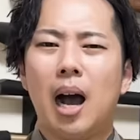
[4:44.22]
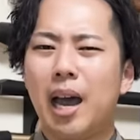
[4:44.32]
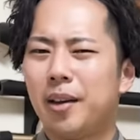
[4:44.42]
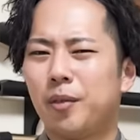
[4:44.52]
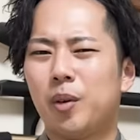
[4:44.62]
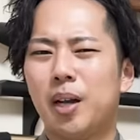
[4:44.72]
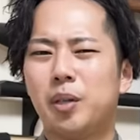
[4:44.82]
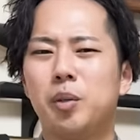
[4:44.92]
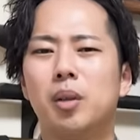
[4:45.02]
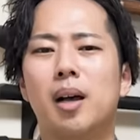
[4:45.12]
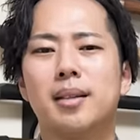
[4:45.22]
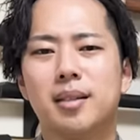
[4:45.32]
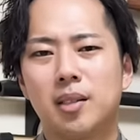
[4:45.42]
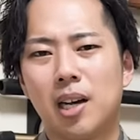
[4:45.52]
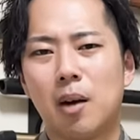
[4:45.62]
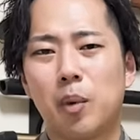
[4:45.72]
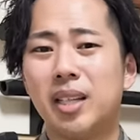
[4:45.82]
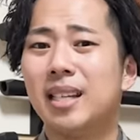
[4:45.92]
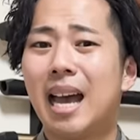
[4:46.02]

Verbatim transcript: I had a friend who lost his job when he